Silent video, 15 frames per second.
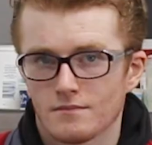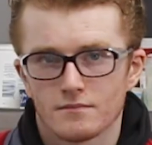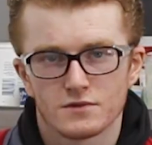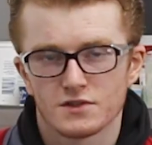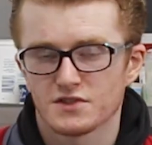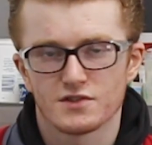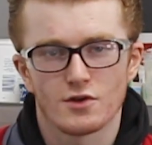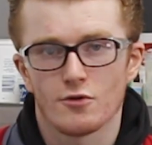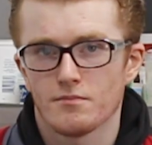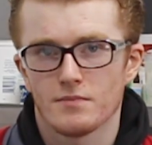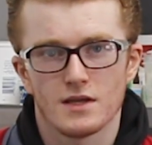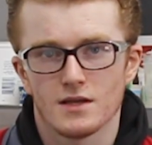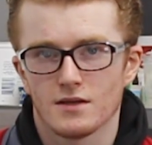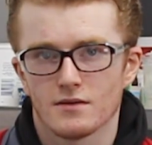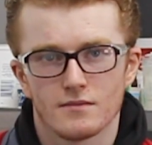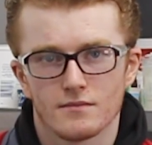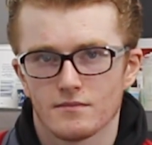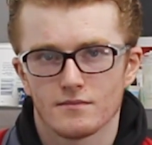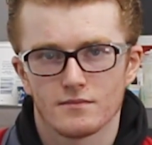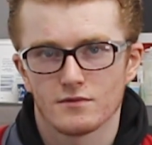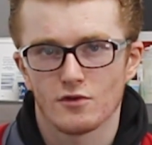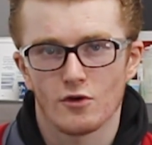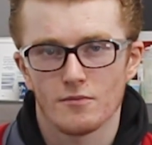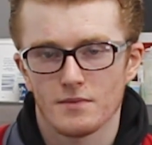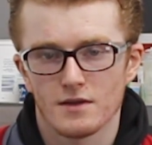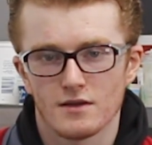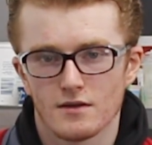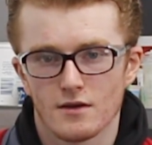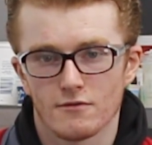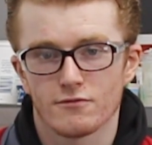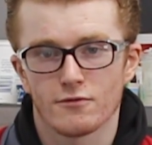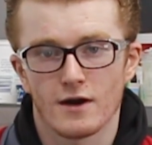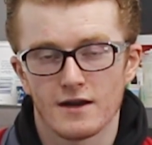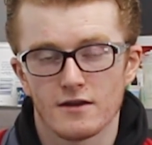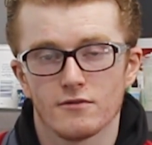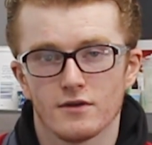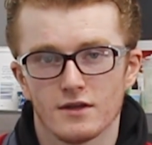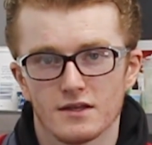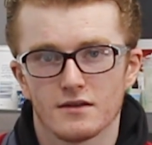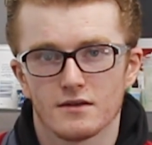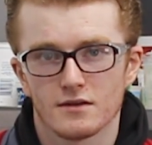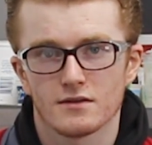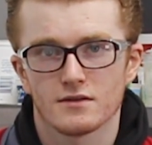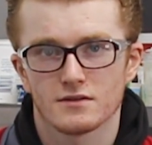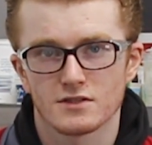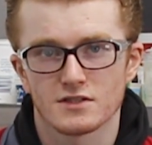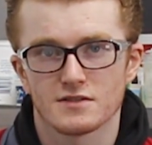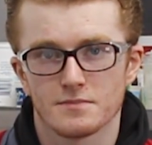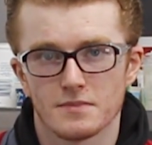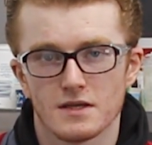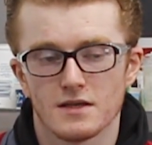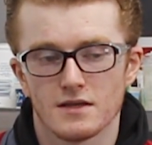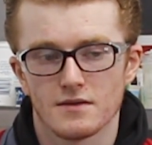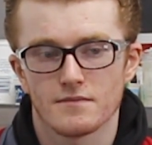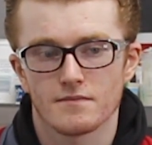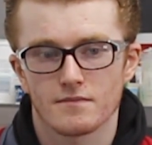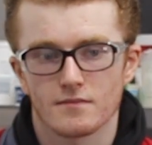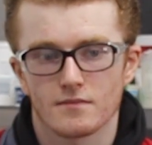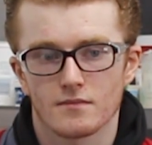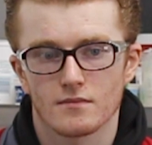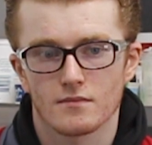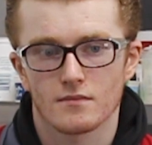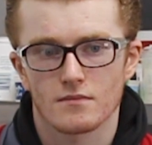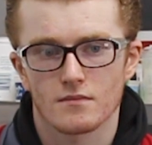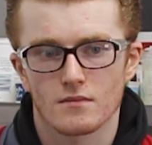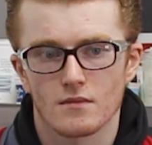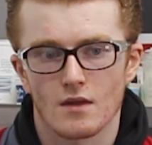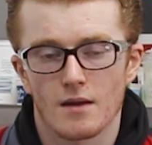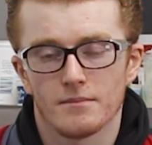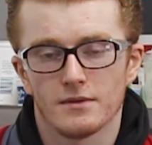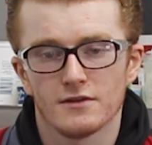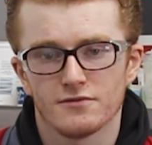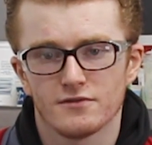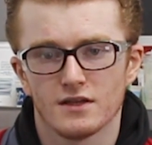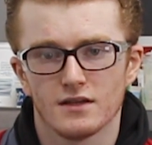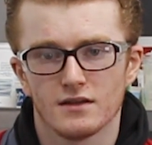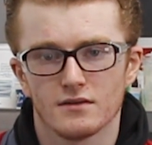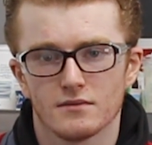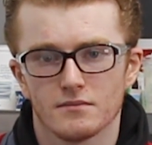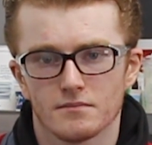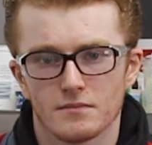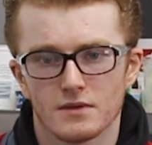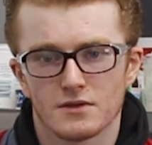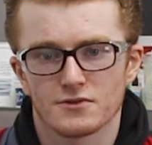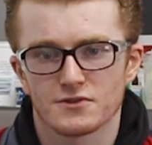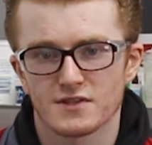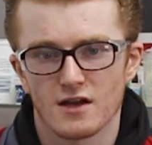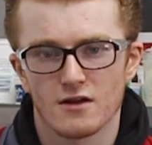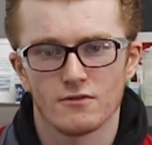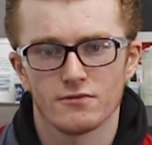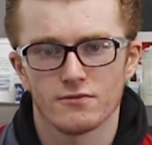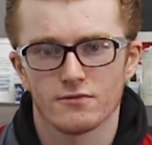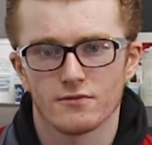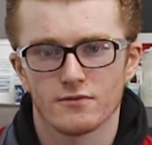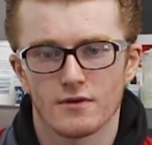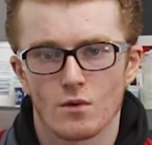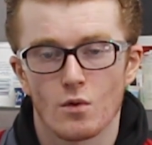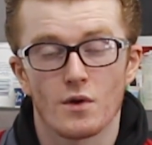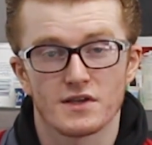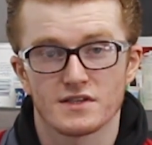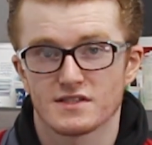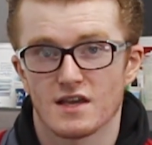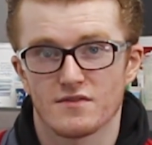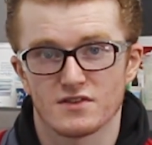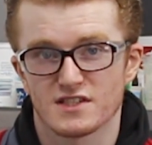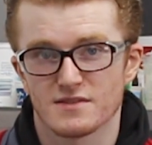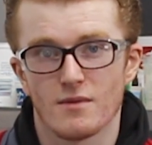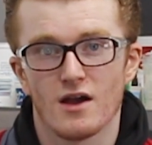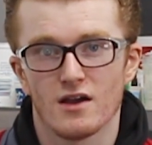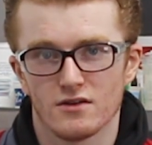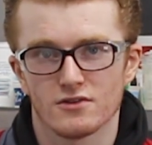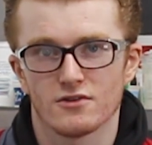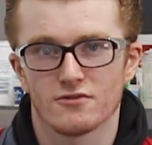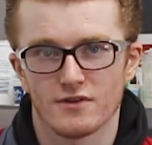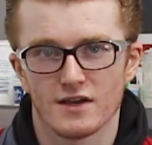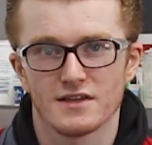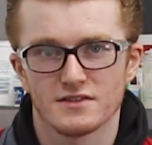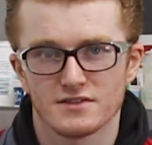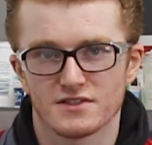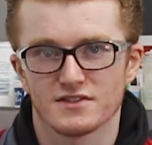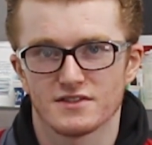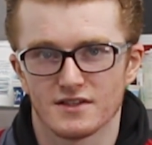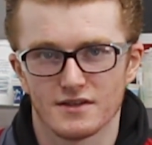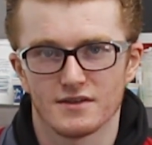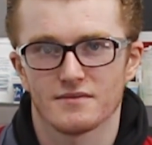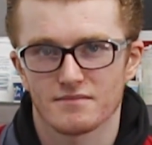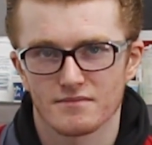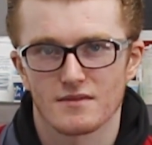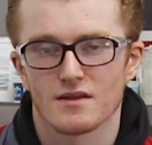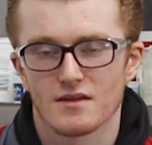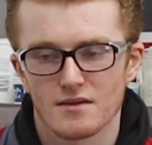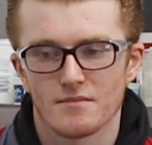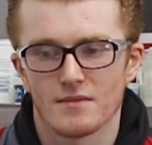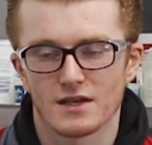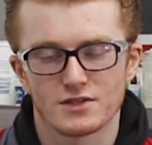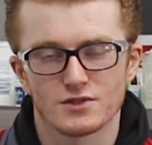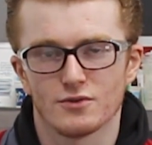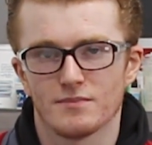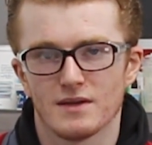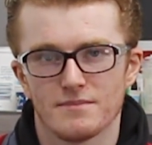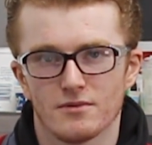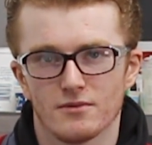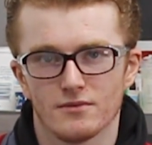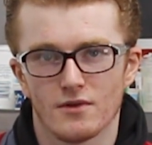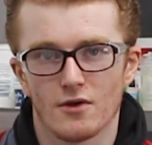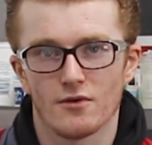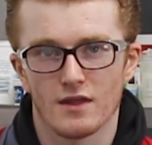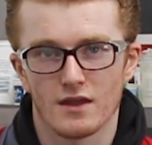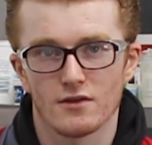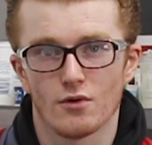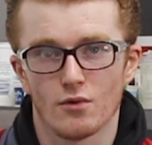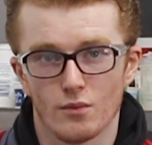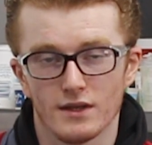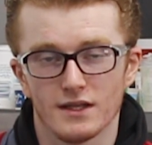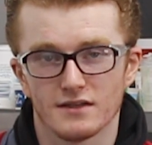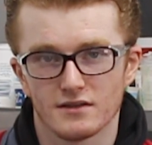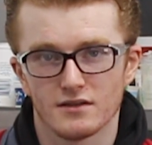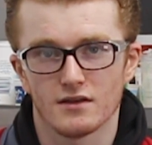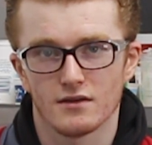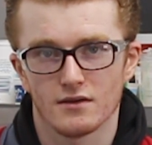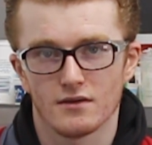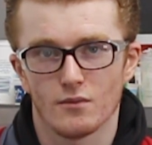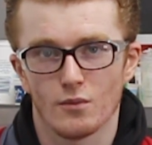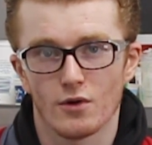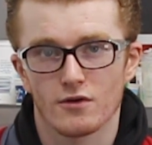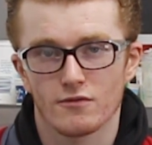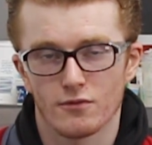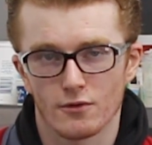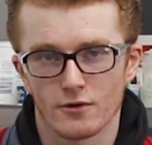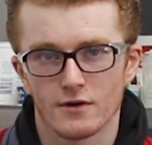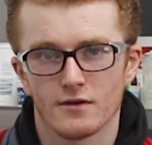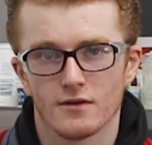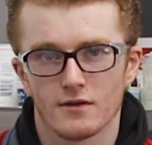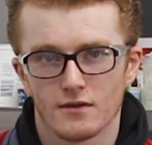Just don't be afraid of it. Just be uplifting, be yourself. Always have a smile on your face just to make sure people know that you're willing to work for it.